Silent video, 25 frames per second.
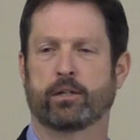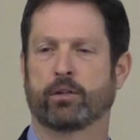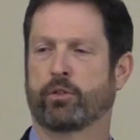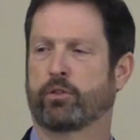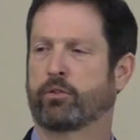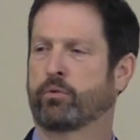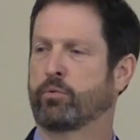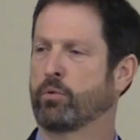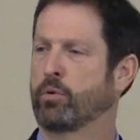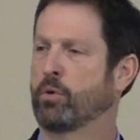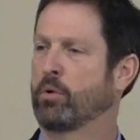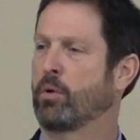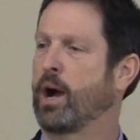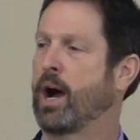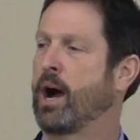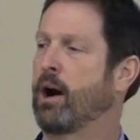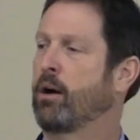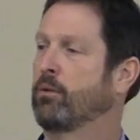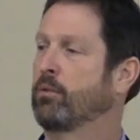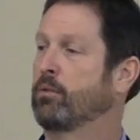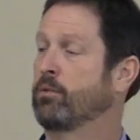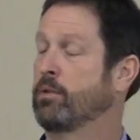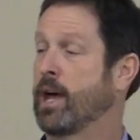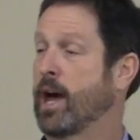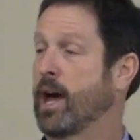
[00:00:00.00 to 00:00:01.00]

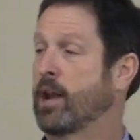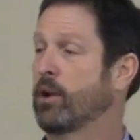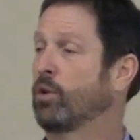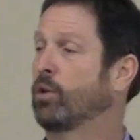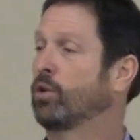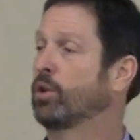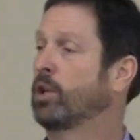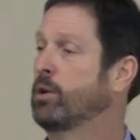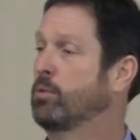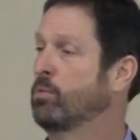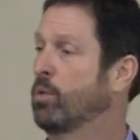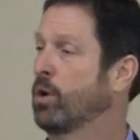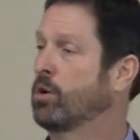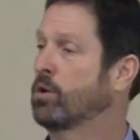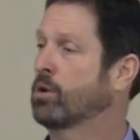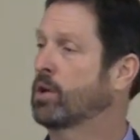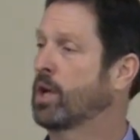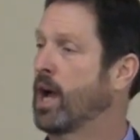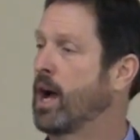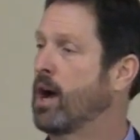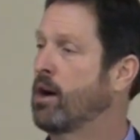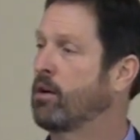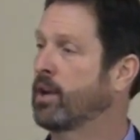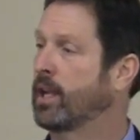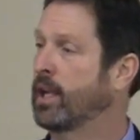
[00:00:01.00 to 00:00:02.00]
throughout not only Will
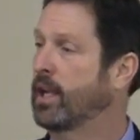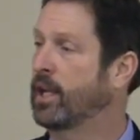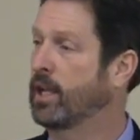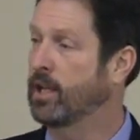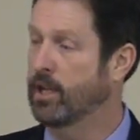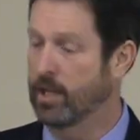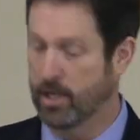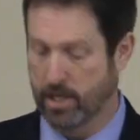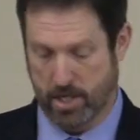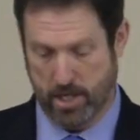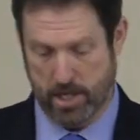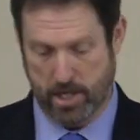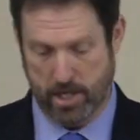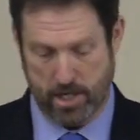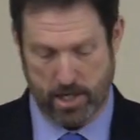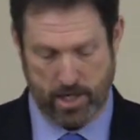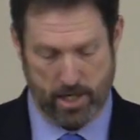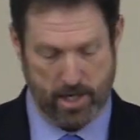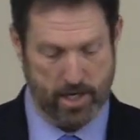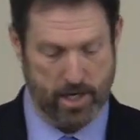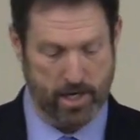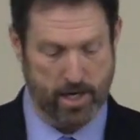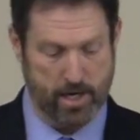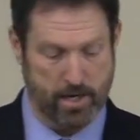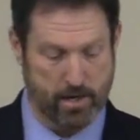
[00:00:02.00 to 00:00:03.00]
County,
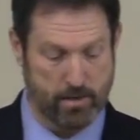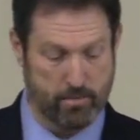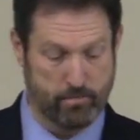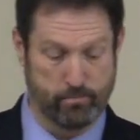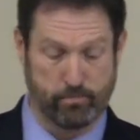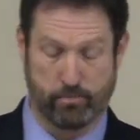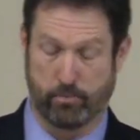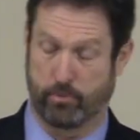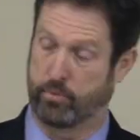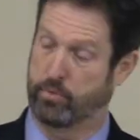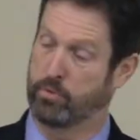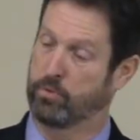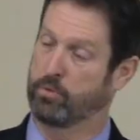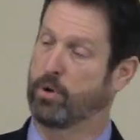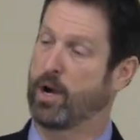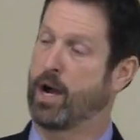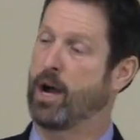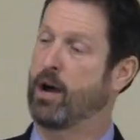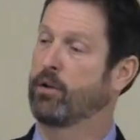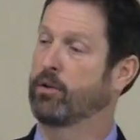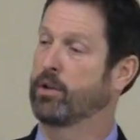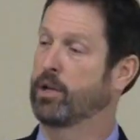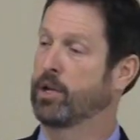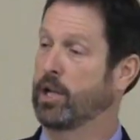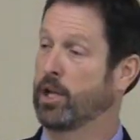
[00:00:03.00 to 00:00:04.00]

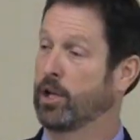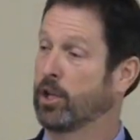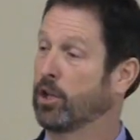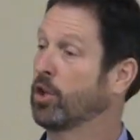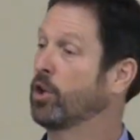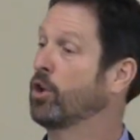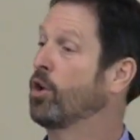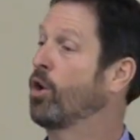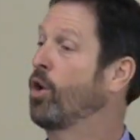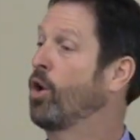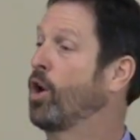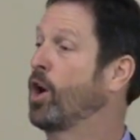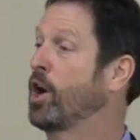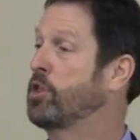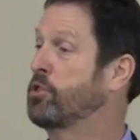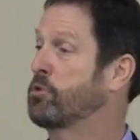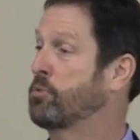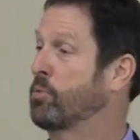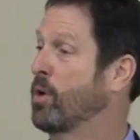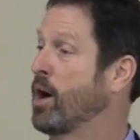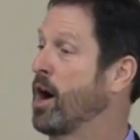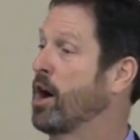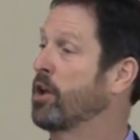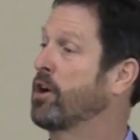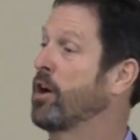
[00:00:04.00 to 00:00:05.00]
throughout Illinois,
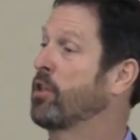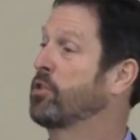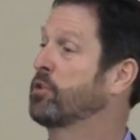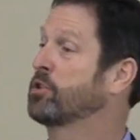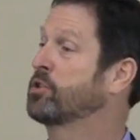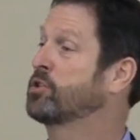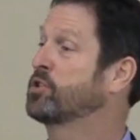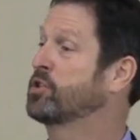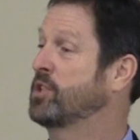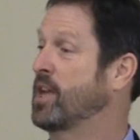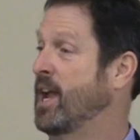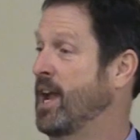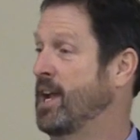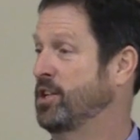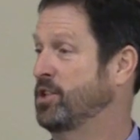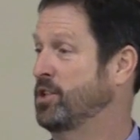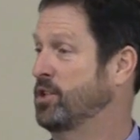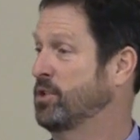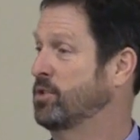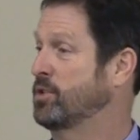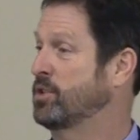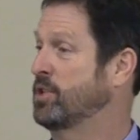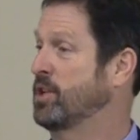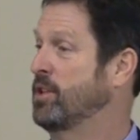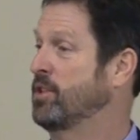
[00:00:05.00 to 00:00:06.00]
throughout other
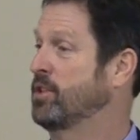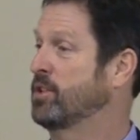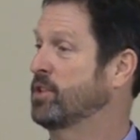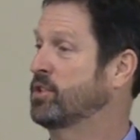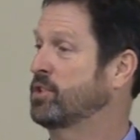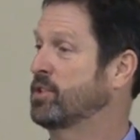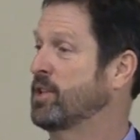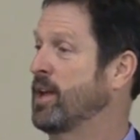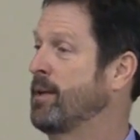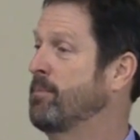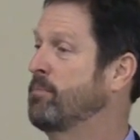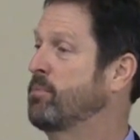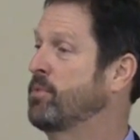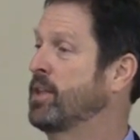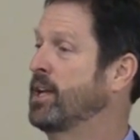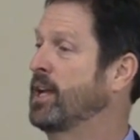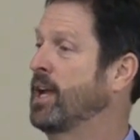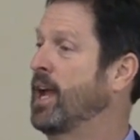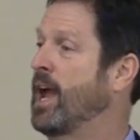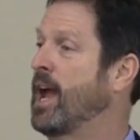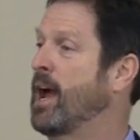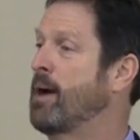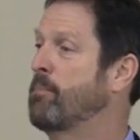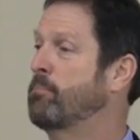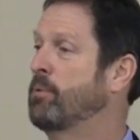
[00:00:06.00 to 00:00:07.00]
states. You see the same
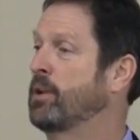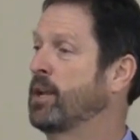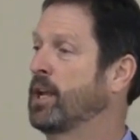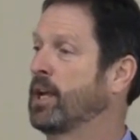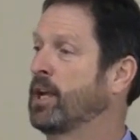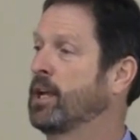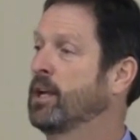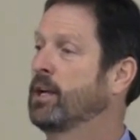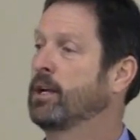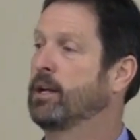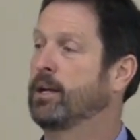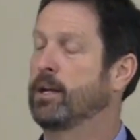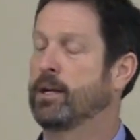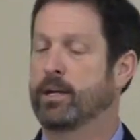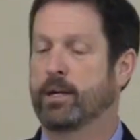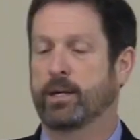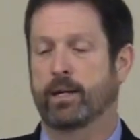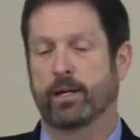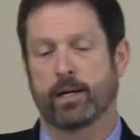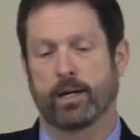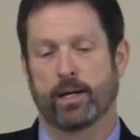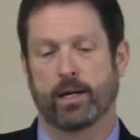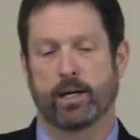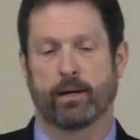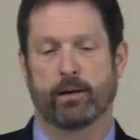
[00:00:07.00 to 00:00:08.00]
thing happening.
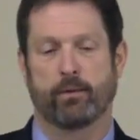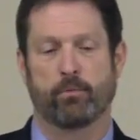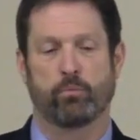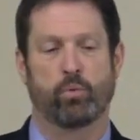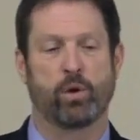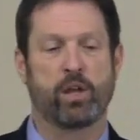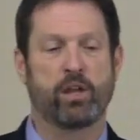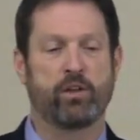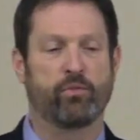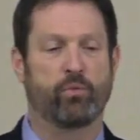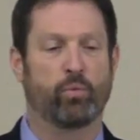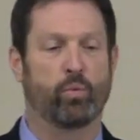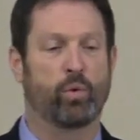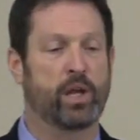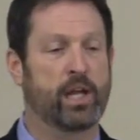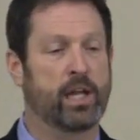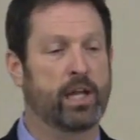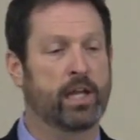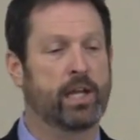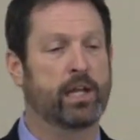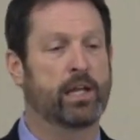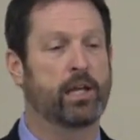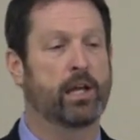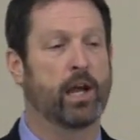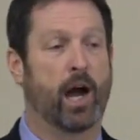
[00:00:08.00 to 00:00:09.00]

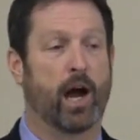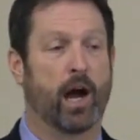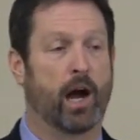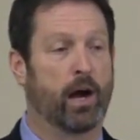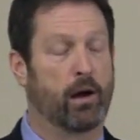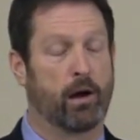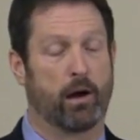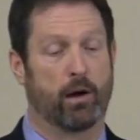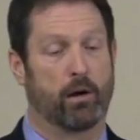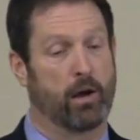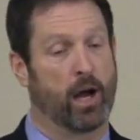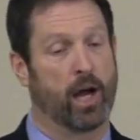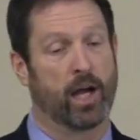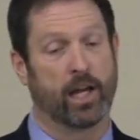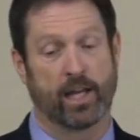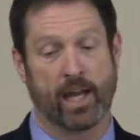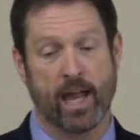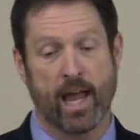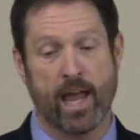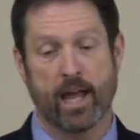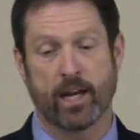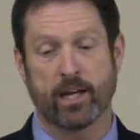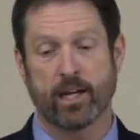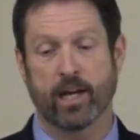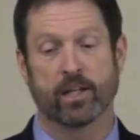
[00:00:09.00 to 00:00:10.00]
We
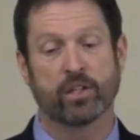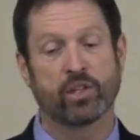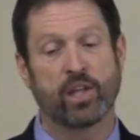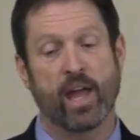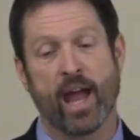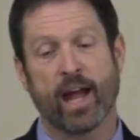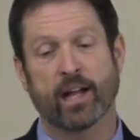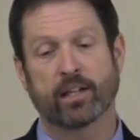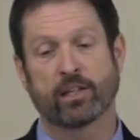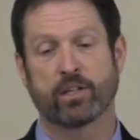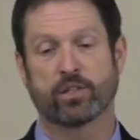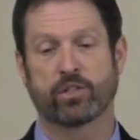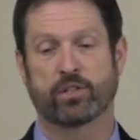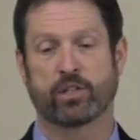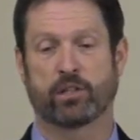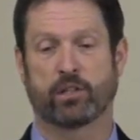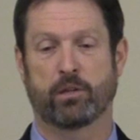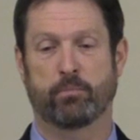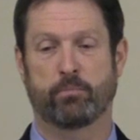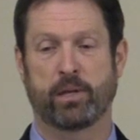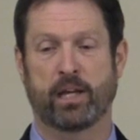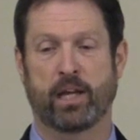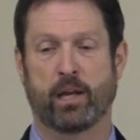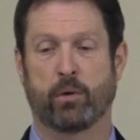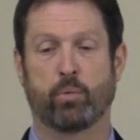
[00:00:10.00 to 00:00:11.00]
again attacked this at
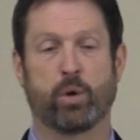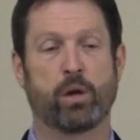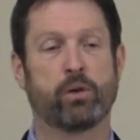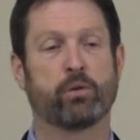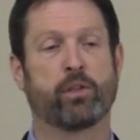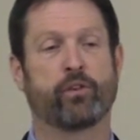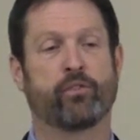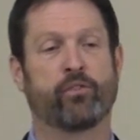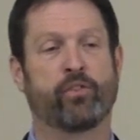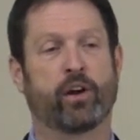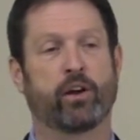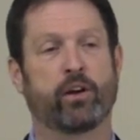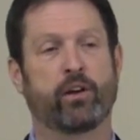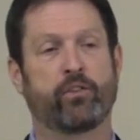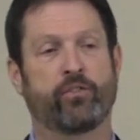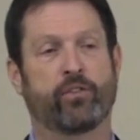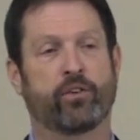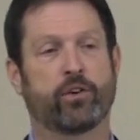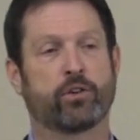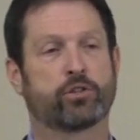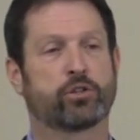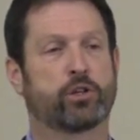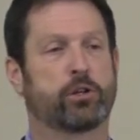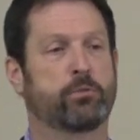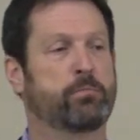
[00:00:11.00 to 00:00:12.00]
the beginning. We were the very
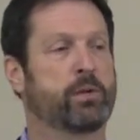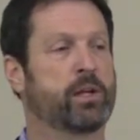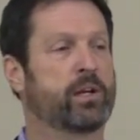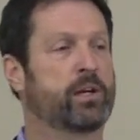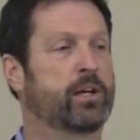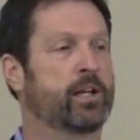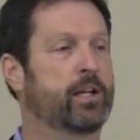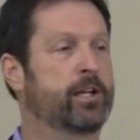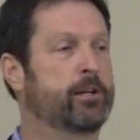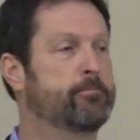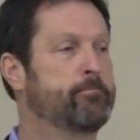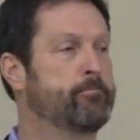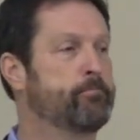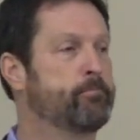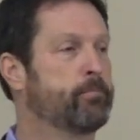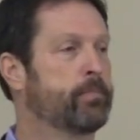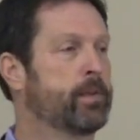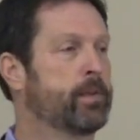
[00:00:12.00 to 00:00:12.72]
first community